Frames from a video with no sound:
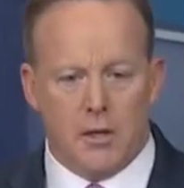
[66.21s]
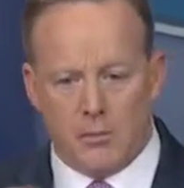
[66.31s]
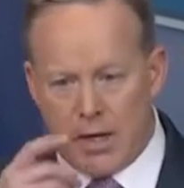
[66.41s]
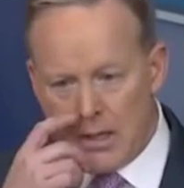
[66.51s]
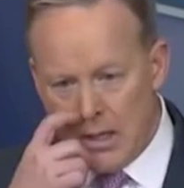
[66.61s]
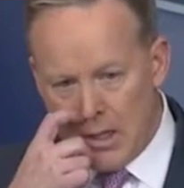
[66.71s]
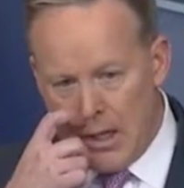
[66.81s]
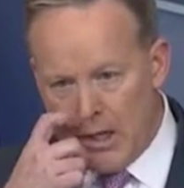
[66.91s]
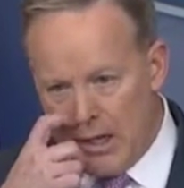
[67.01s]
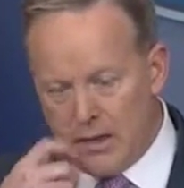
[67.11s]
But again,
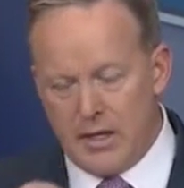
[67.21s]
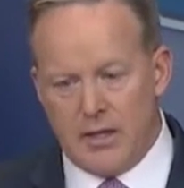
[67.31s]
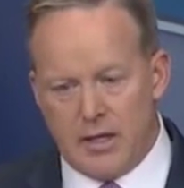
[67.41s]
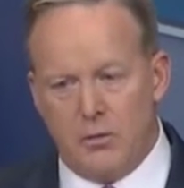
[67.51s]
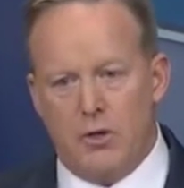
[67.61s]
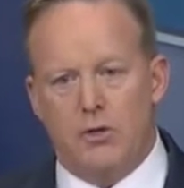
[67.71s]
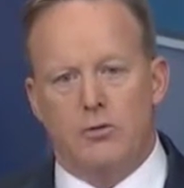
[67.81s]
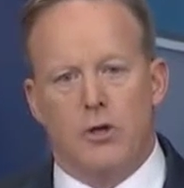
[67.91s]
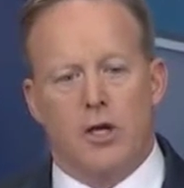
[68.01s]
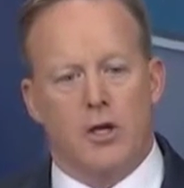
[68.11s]
I think that when you
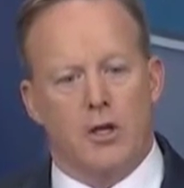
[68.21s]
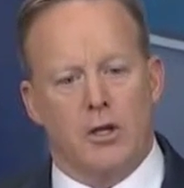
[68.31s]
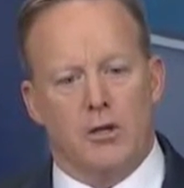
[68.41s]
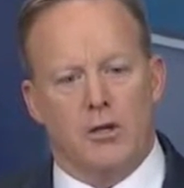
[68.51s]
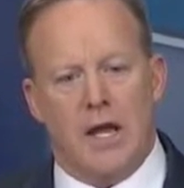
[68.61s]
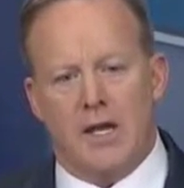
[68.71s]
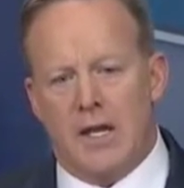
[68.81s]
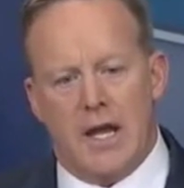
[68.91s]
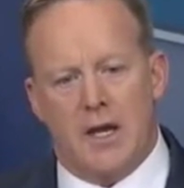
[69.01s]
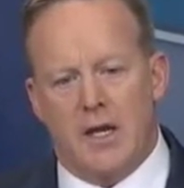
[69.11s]
look
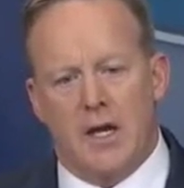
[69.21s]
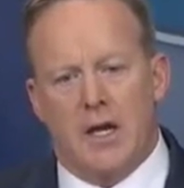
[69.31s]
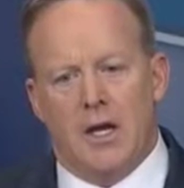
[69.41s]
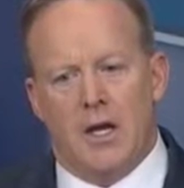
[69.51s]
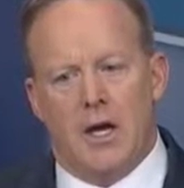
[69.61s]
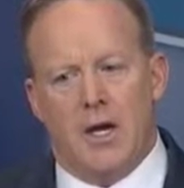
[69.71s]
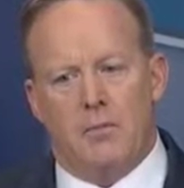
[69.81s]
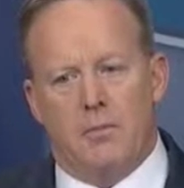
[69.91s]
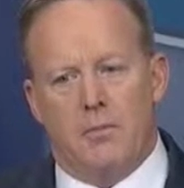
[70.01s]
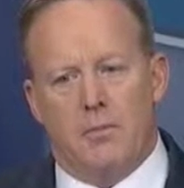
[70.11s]
net-net,
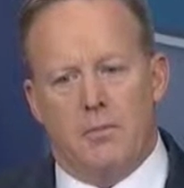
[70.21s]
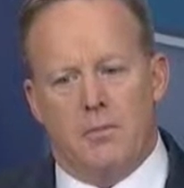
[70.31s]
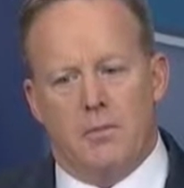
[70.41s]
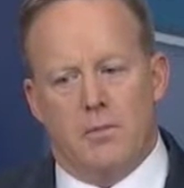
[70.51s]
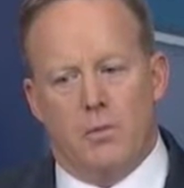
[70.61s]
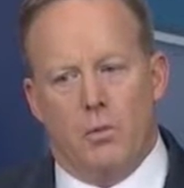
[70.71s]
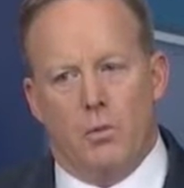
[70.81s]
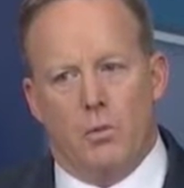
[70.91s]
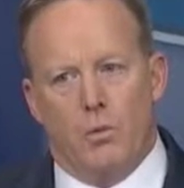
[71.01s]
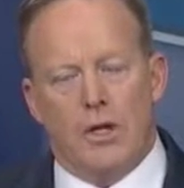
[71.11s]

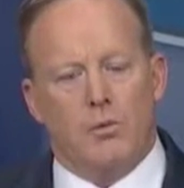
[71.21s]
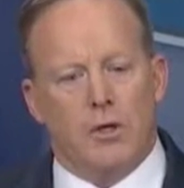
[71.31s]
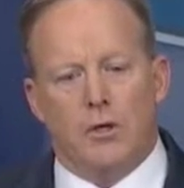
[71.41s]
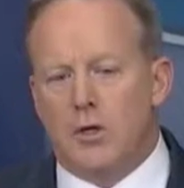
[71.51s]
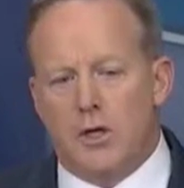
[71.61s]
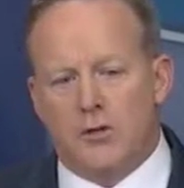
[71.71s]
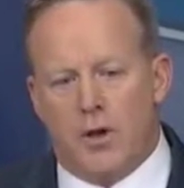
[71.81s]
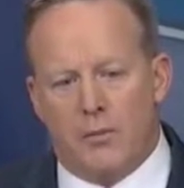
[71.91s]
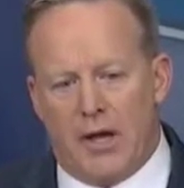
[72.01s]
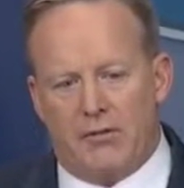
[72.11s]
we're going to do
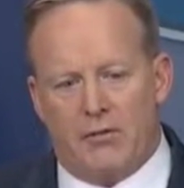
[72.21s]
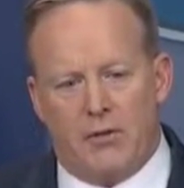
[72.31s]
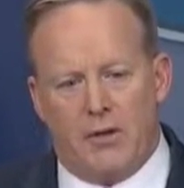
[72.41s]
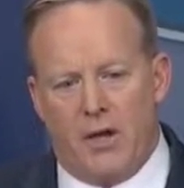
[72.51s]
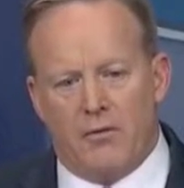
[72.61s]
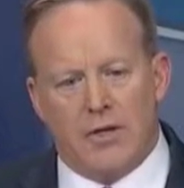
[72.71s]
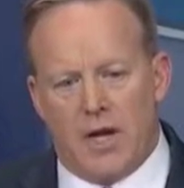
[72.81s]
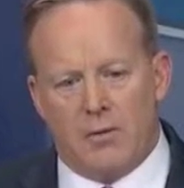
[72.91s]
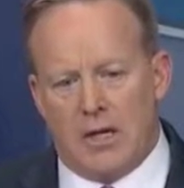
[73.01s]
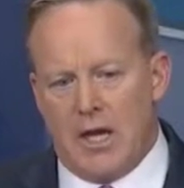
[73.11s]
our best every
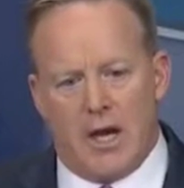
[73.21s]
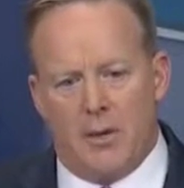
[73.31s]
time we can.